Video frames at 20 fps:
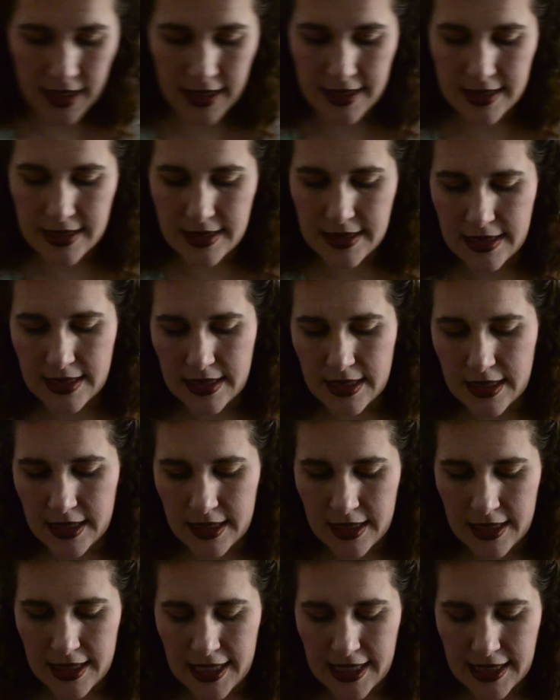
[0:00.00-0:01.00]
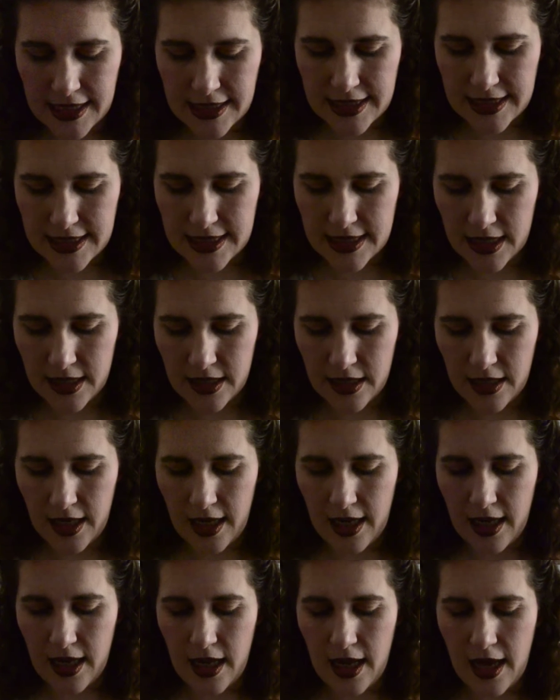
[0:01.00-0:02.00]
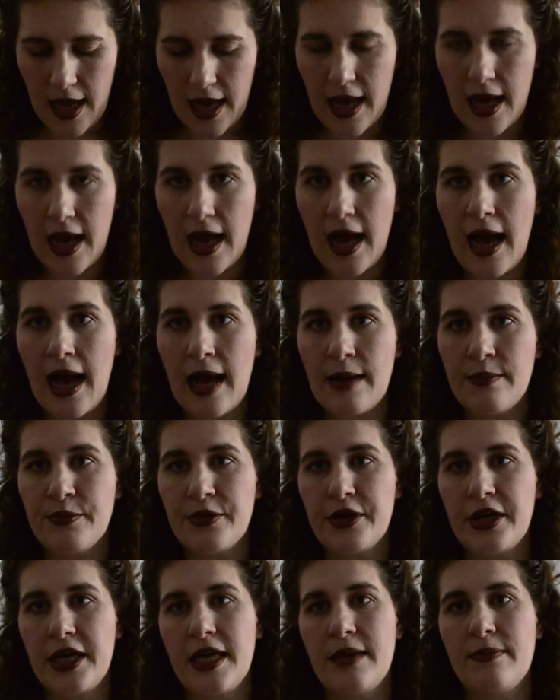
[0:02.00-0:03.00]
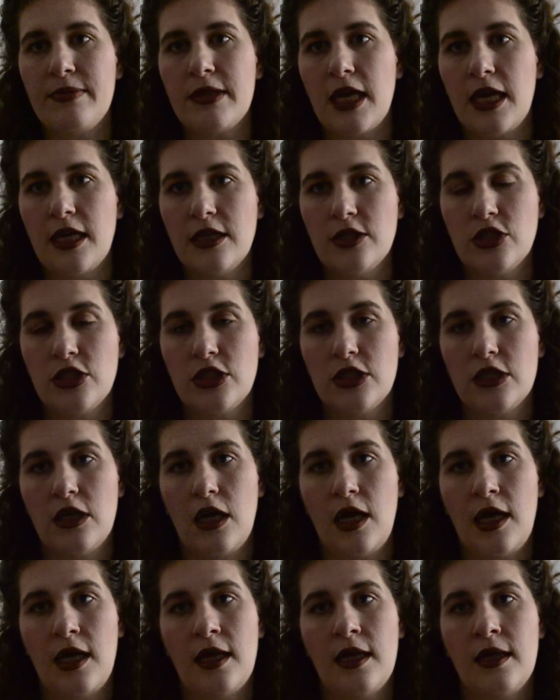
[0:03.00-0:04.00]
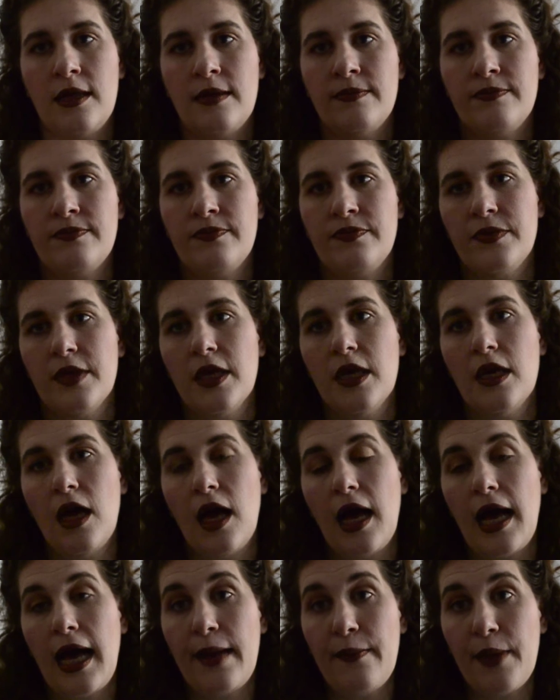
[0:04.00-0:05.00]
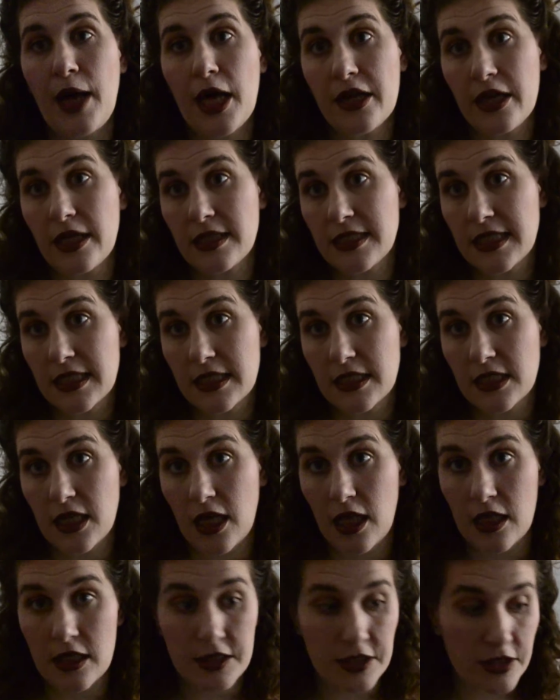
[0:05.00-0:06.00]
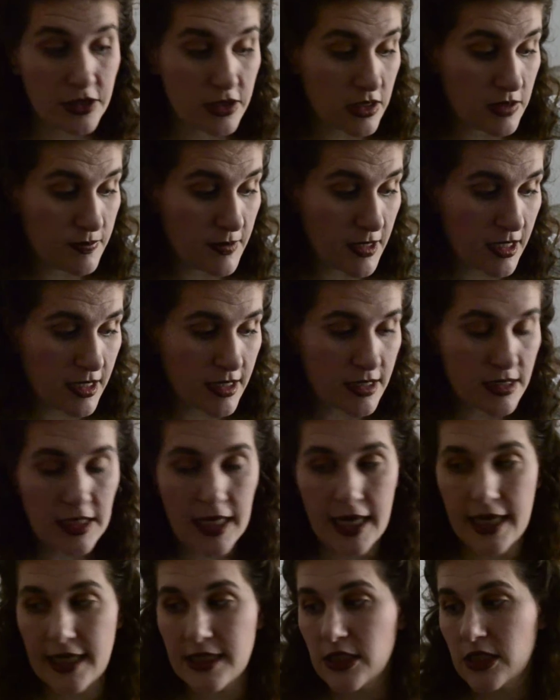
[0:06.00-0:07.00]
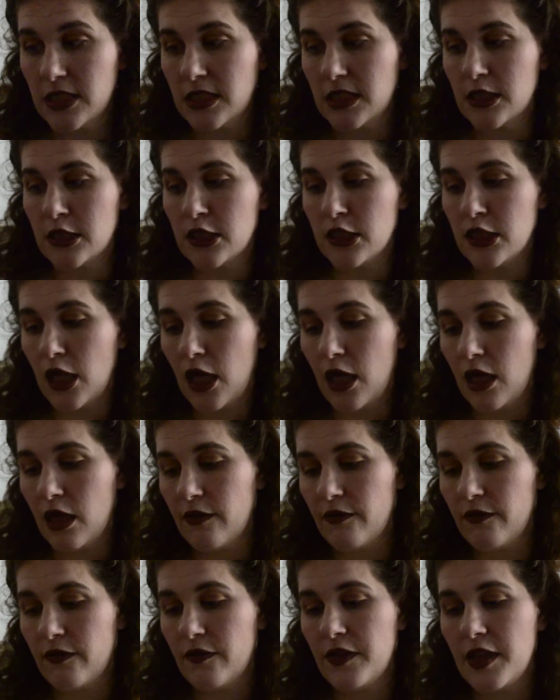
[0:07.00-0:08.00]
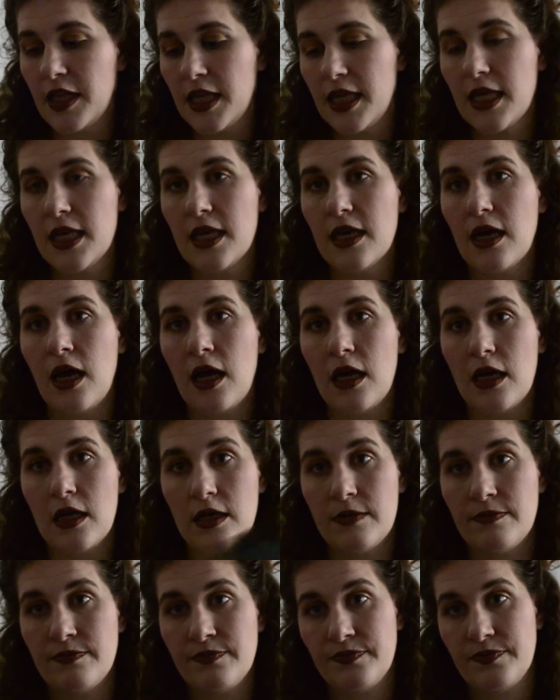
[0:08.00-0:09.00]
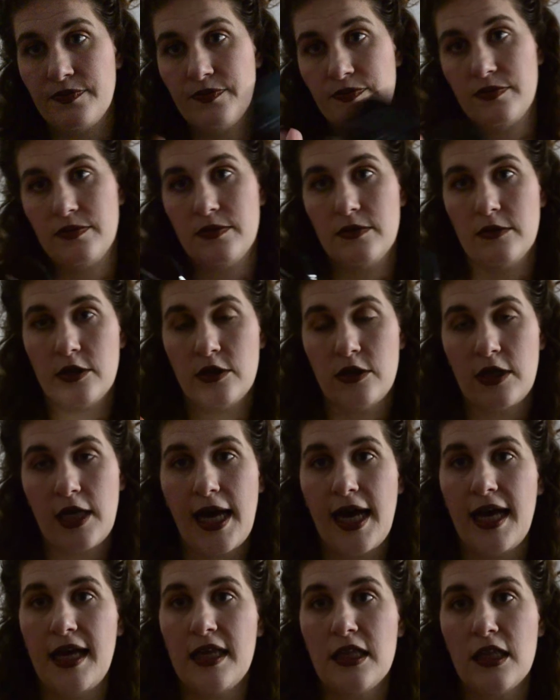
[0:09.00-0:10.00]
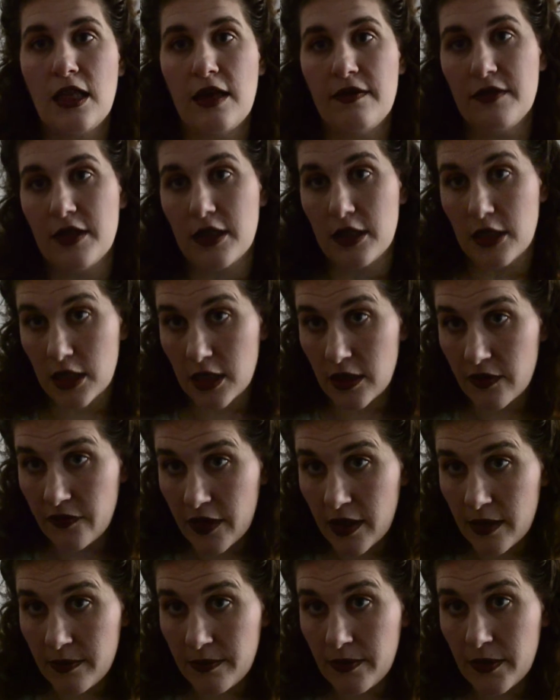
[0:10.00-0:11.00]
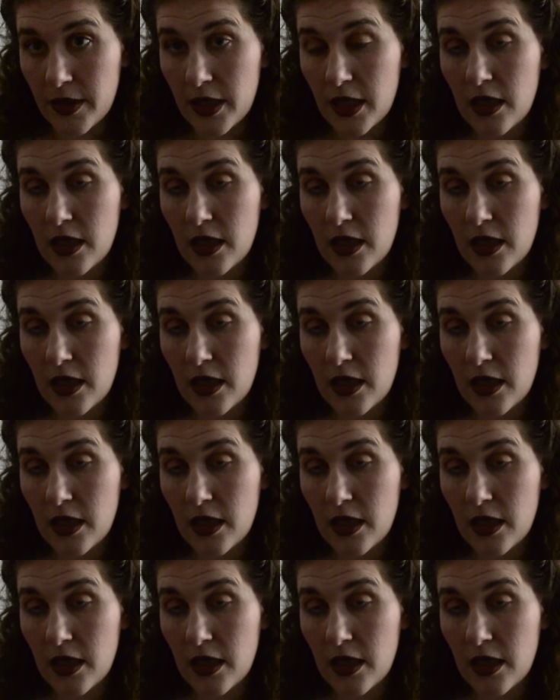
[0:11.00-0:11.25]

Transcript: is the NYX Ombre Blush. I bought all 6 colors because I just love the look of them.